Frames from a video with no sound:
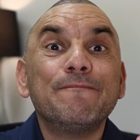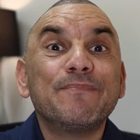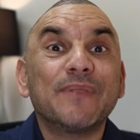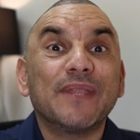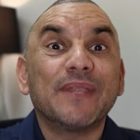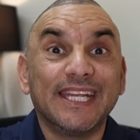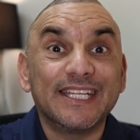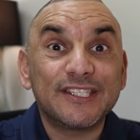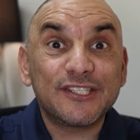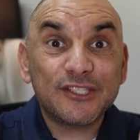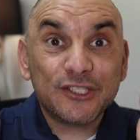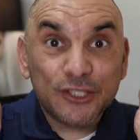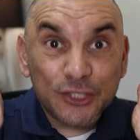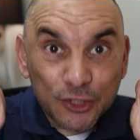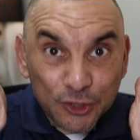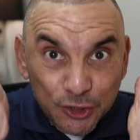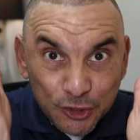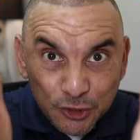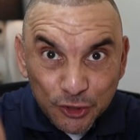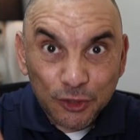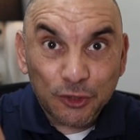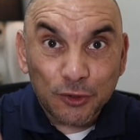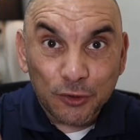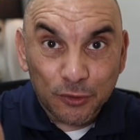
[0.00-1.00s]
It's to
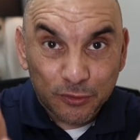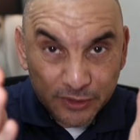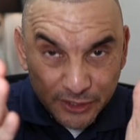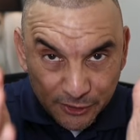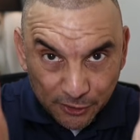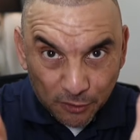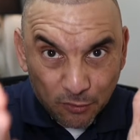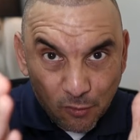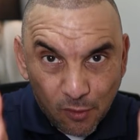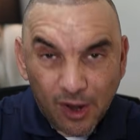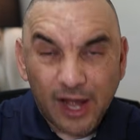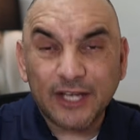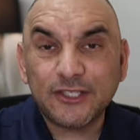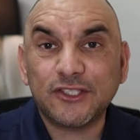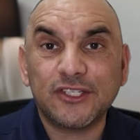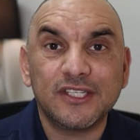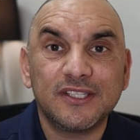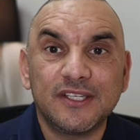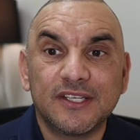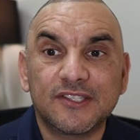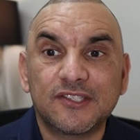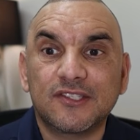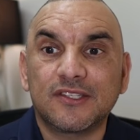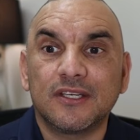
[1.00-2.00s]
you that are
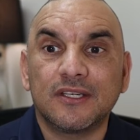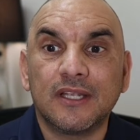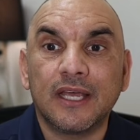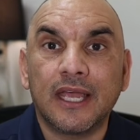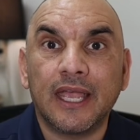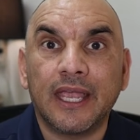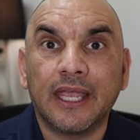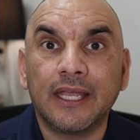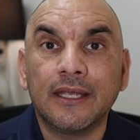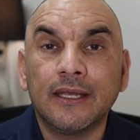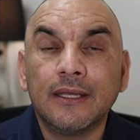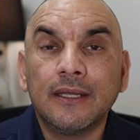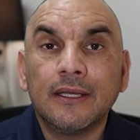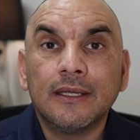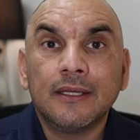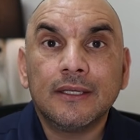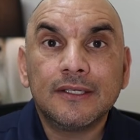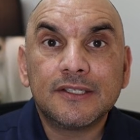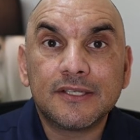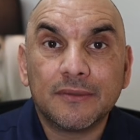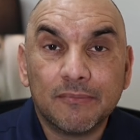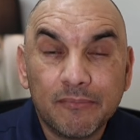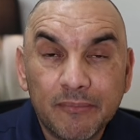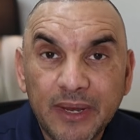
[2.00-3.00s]
watching this today
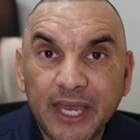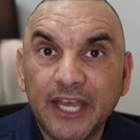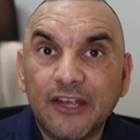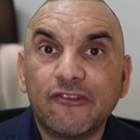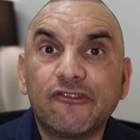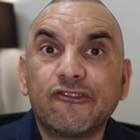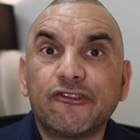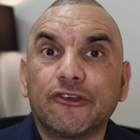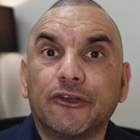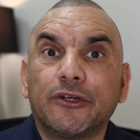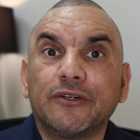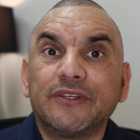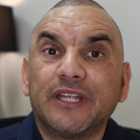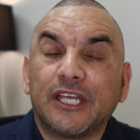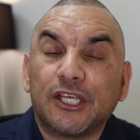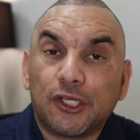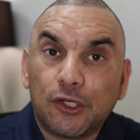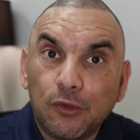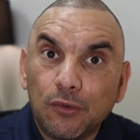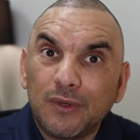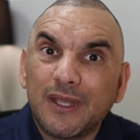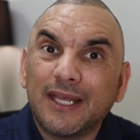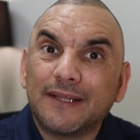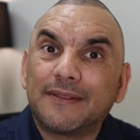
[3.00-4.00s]
to make sure that
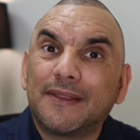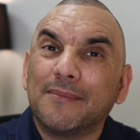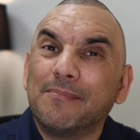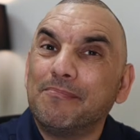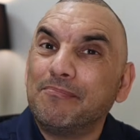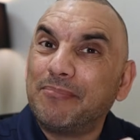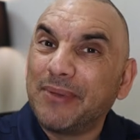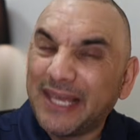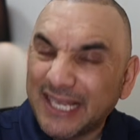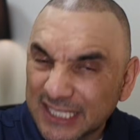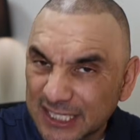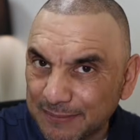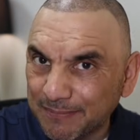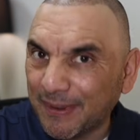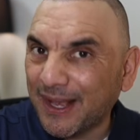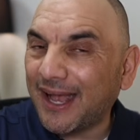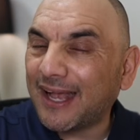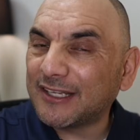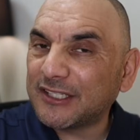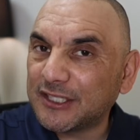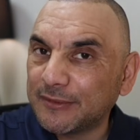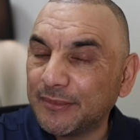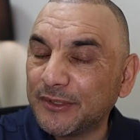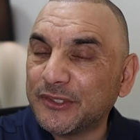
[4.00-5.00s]
you get the best
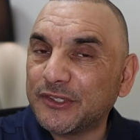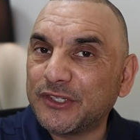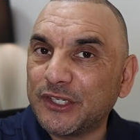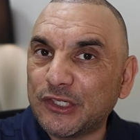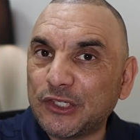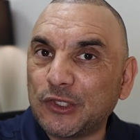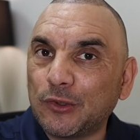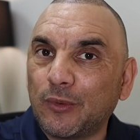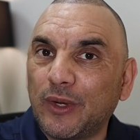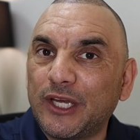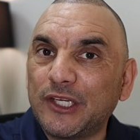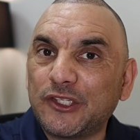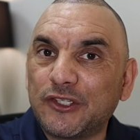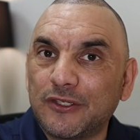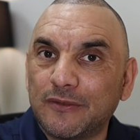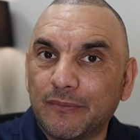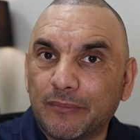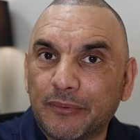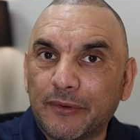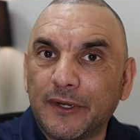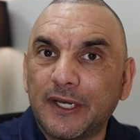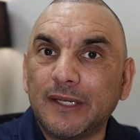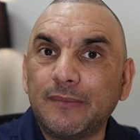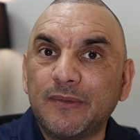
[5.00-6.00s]
possible situation
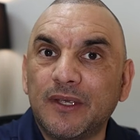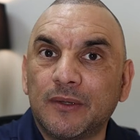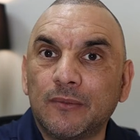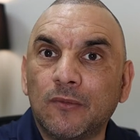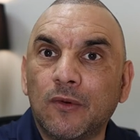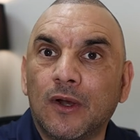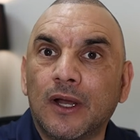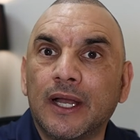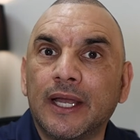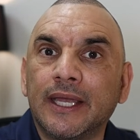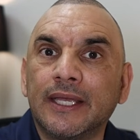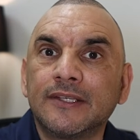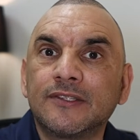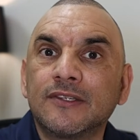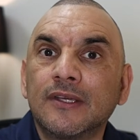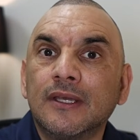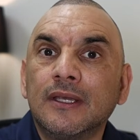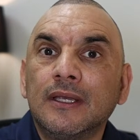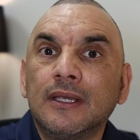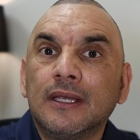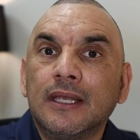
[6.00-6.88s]
premium-wise